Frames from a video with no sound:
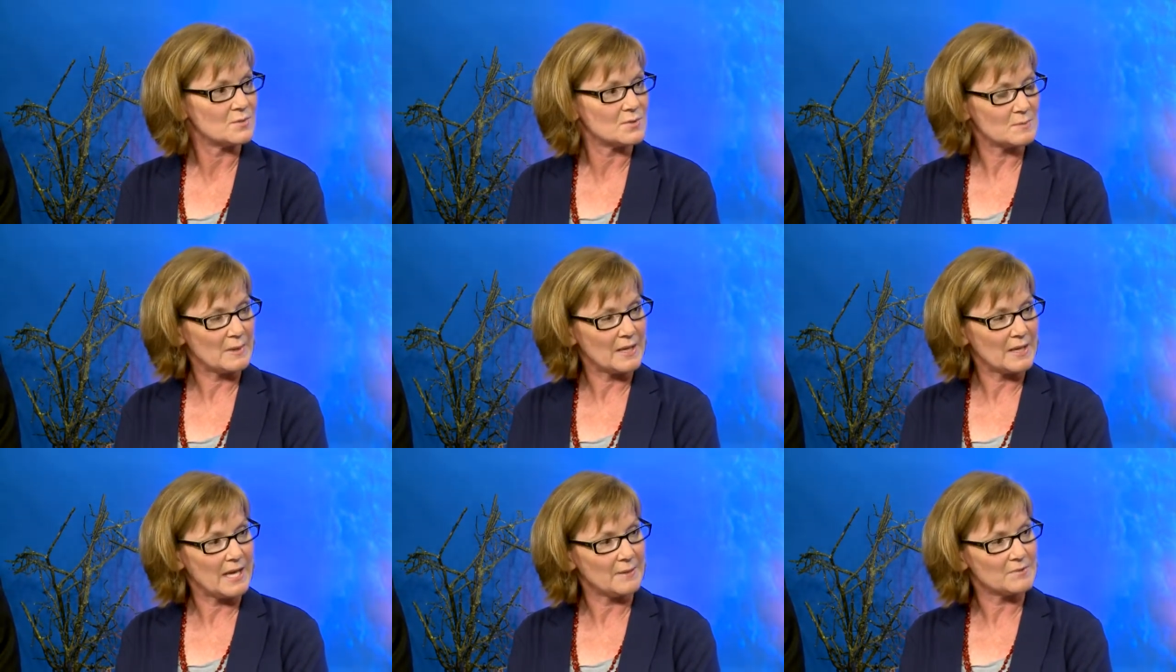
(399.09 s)
was
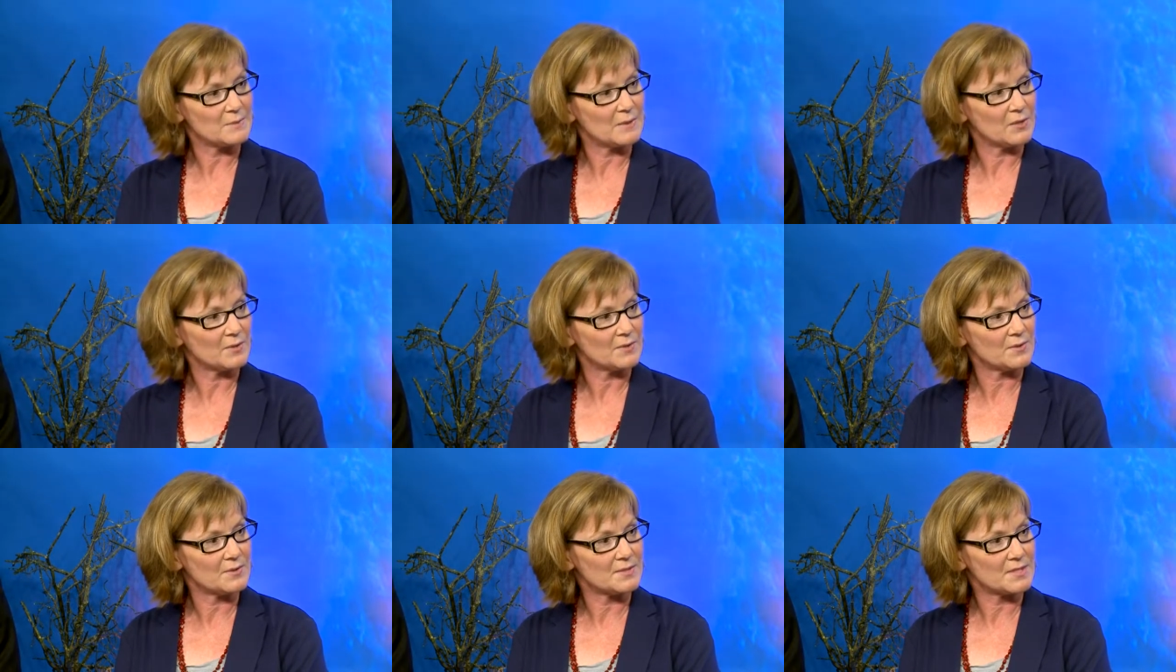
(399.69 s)
perhaps
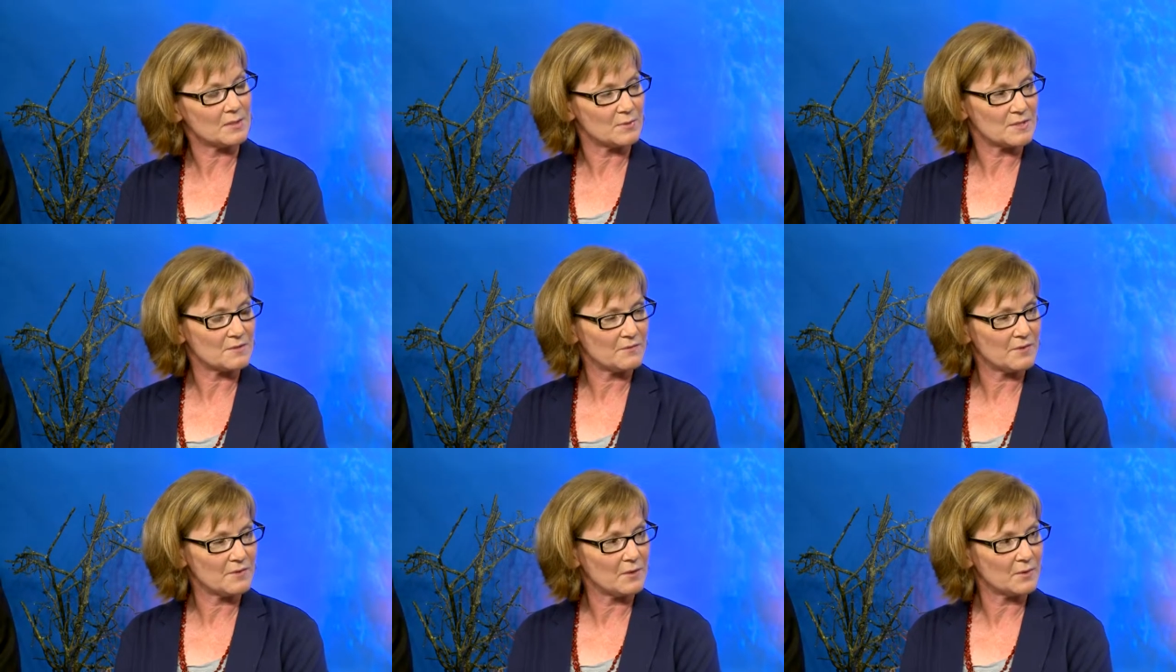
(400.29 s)
because it was
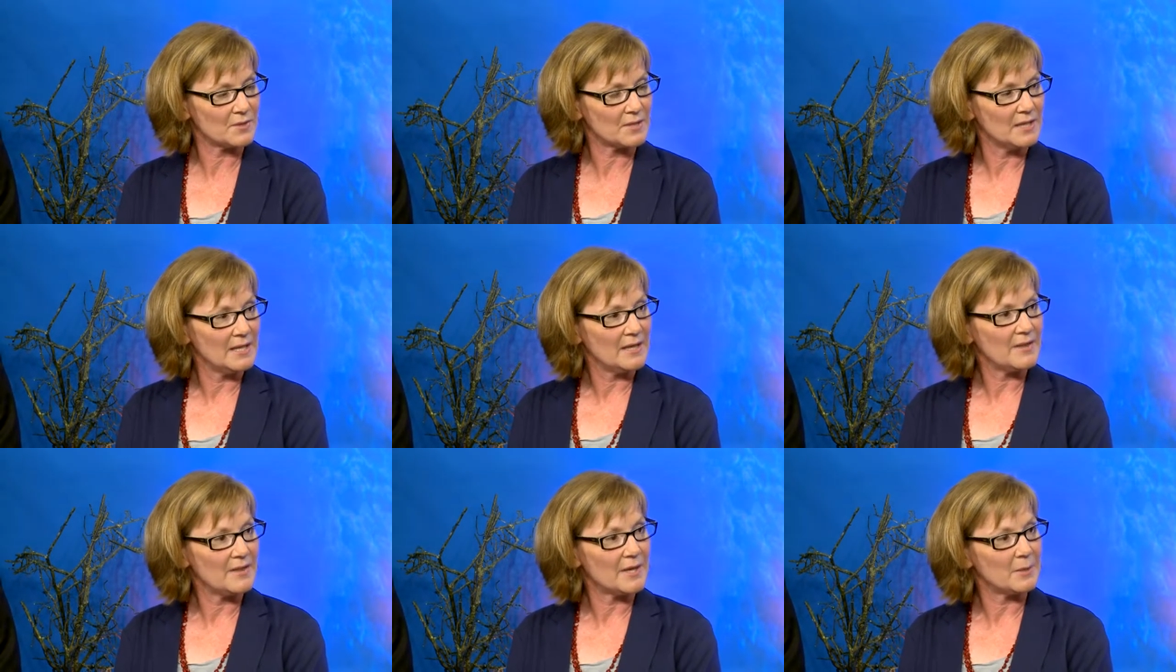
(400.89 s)
felt
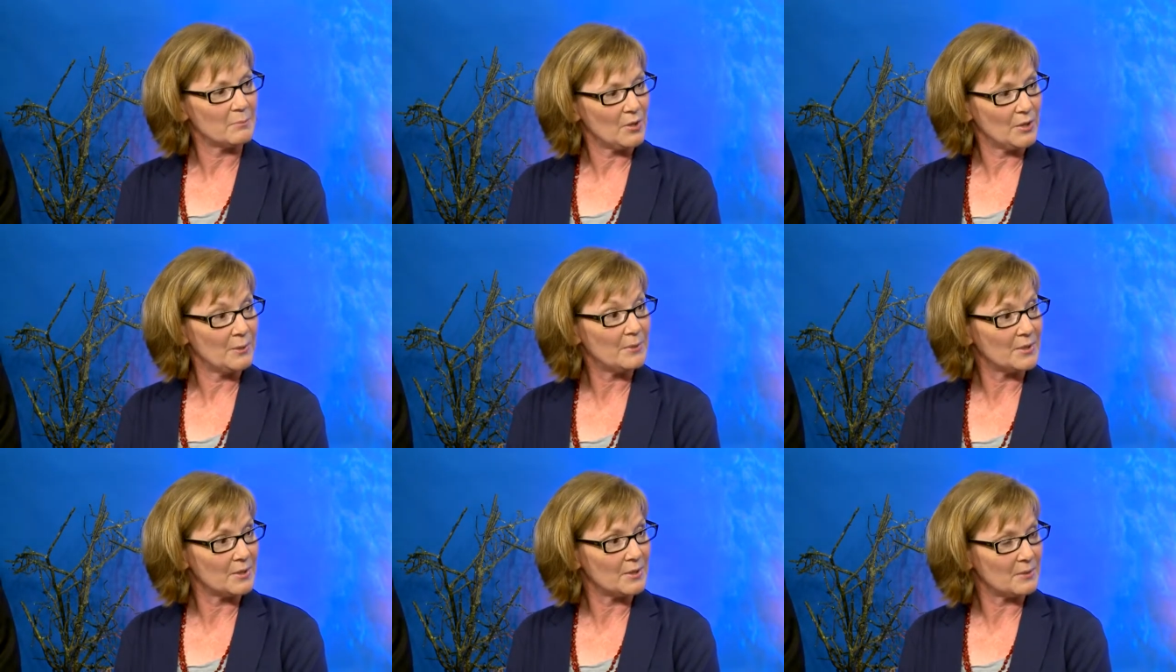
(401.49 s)
that a
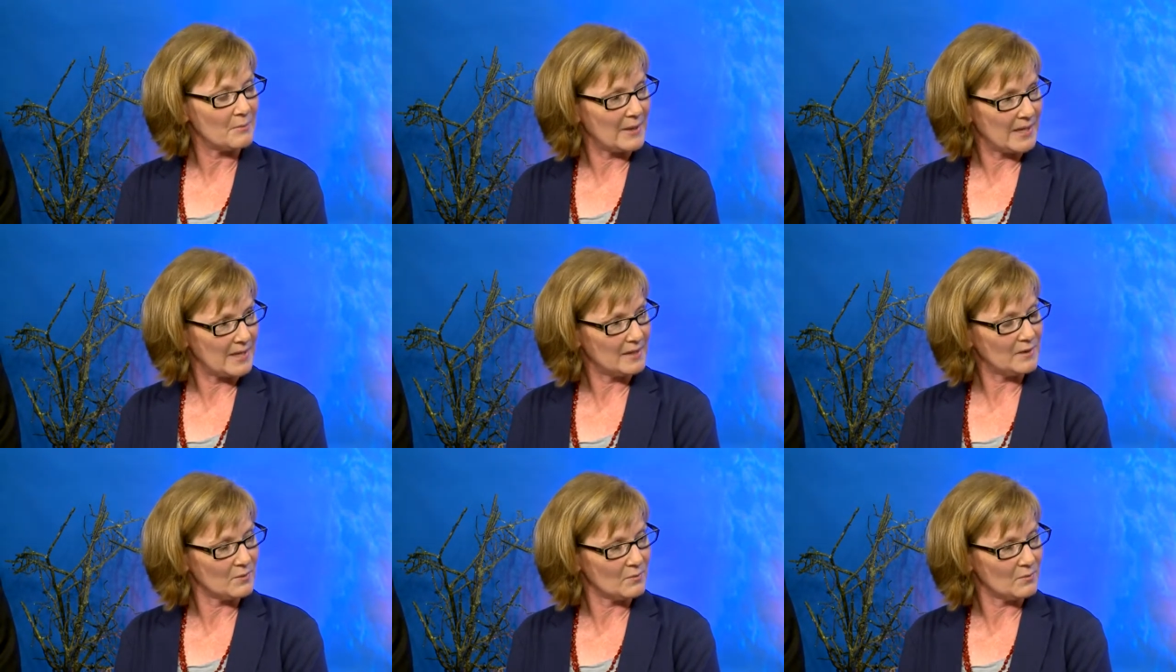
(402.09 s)
permanent ban,